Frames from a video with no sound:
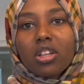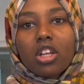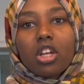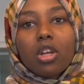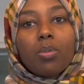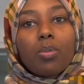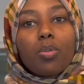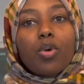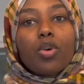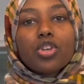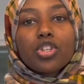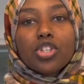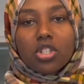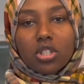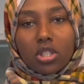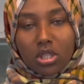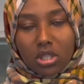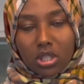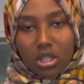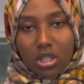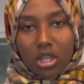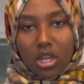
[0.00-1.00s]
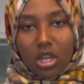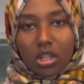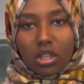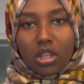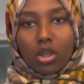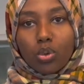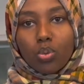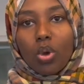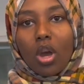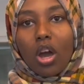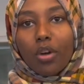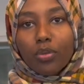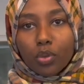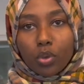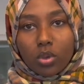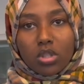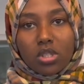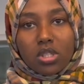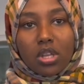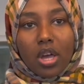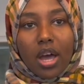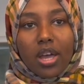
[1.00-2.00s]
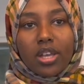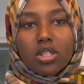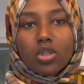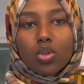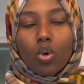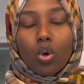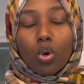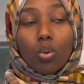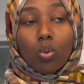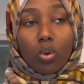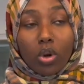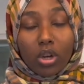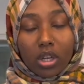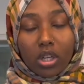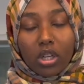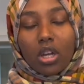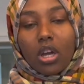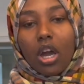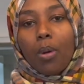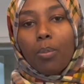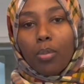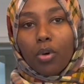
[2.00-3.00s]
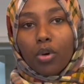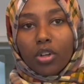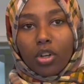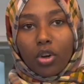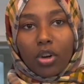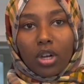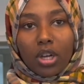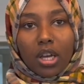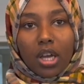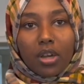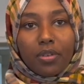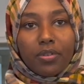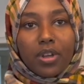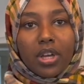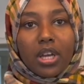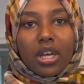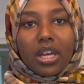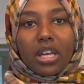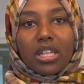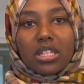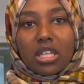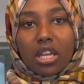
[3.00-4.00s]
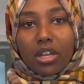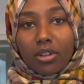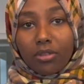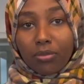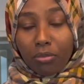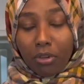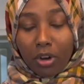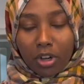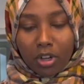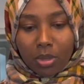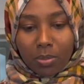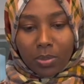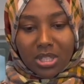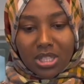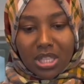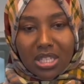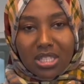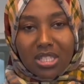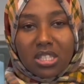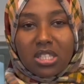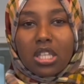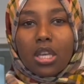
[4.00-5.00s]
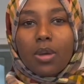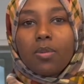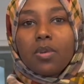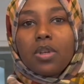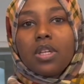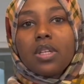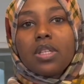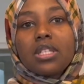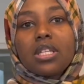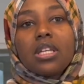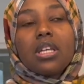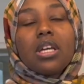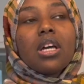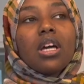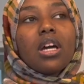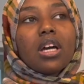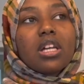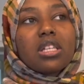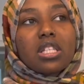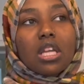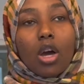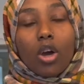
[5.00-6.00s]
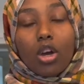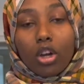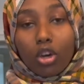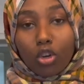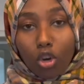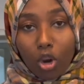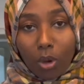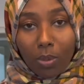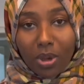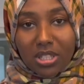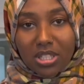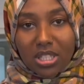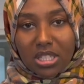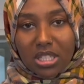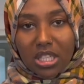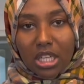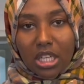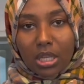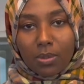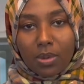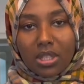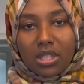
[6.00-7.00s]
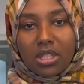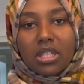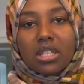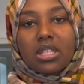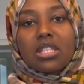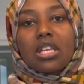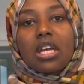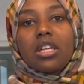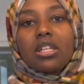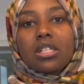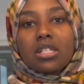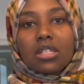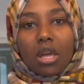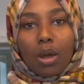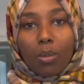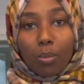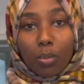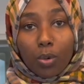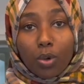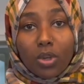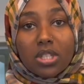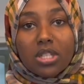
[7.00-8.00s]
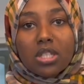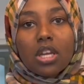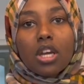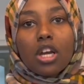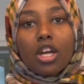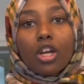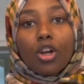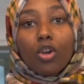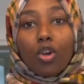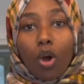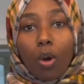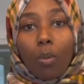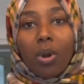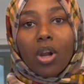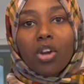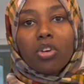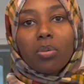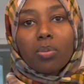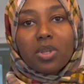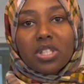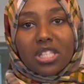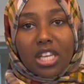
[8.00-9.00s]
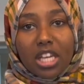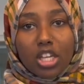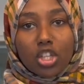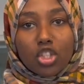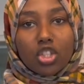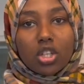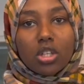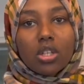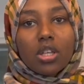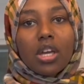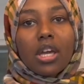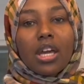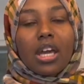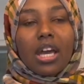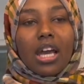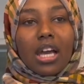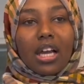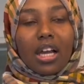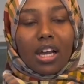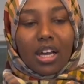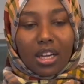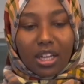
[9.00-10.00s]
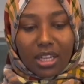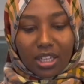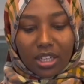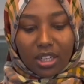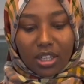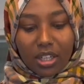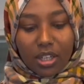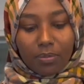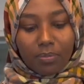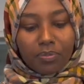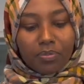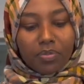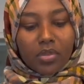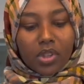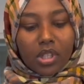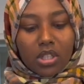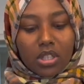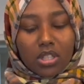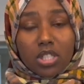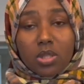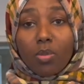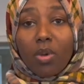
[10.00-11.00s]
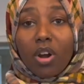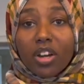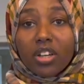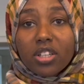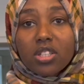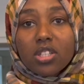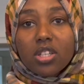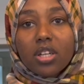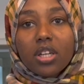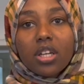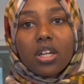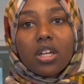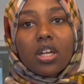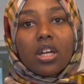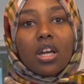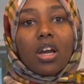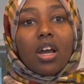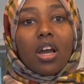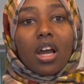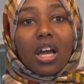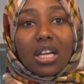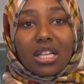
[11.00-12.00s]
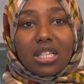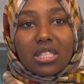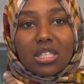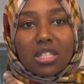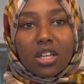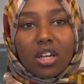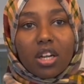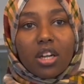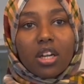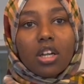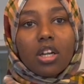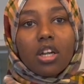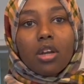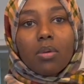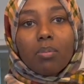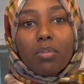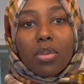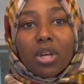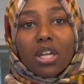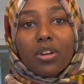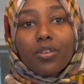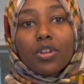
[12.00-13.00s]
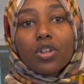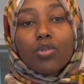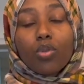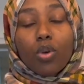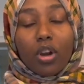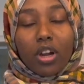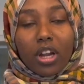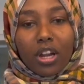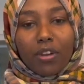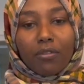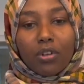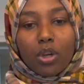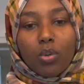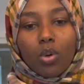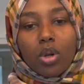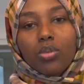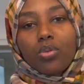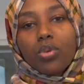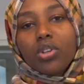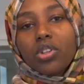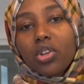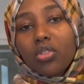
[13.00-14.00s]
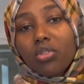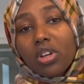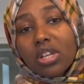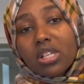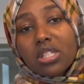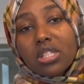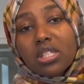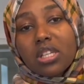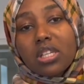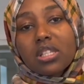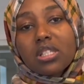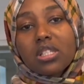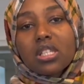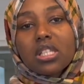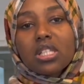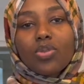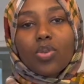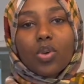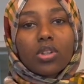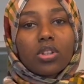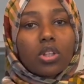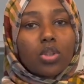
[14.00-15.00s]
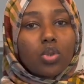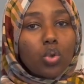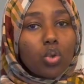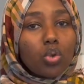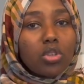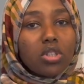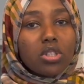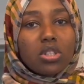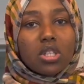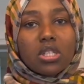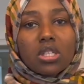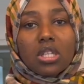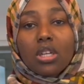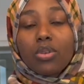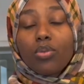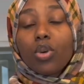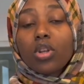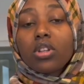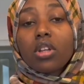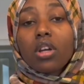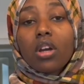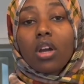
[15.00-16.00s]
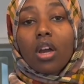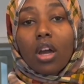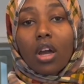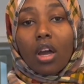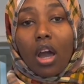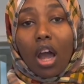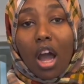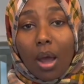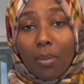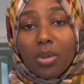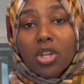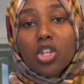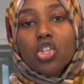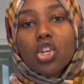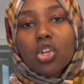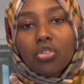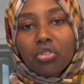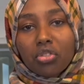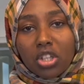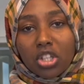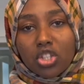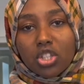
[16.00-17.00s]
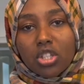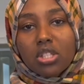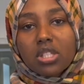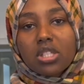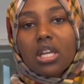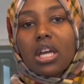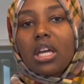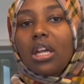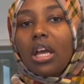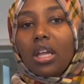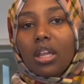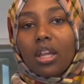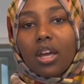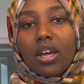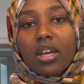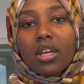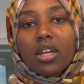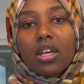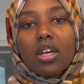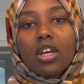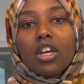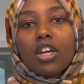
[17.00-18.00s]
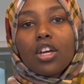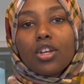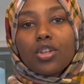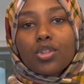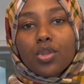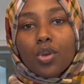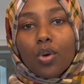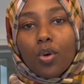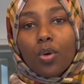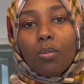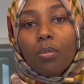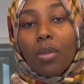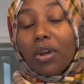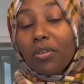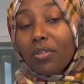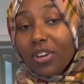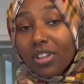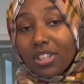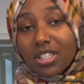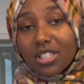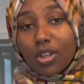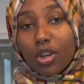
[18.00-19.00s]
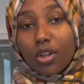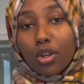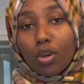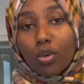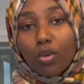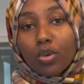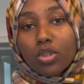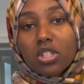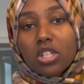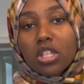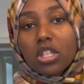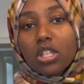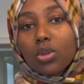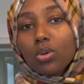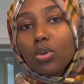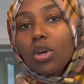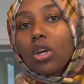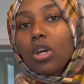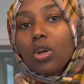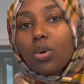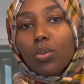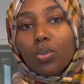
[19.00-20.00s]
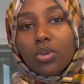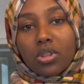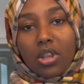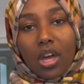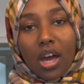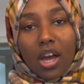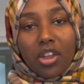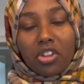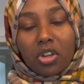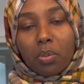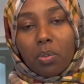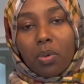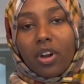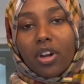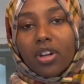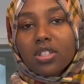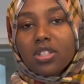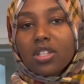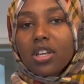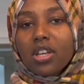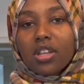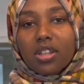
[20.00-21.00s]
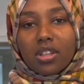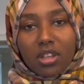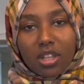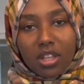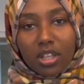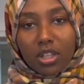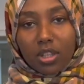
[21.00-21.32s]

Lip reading: an opportunity that we have to enhance or work upon our life. It's an environmental sustainability, it's a global sustainability, it's Istanbul's global reputation and clear, smarter, healthier benefit for everyone, for the residents, for the tourists, and for the coming generations and alike. So my friend is going to continue with the other part. Thank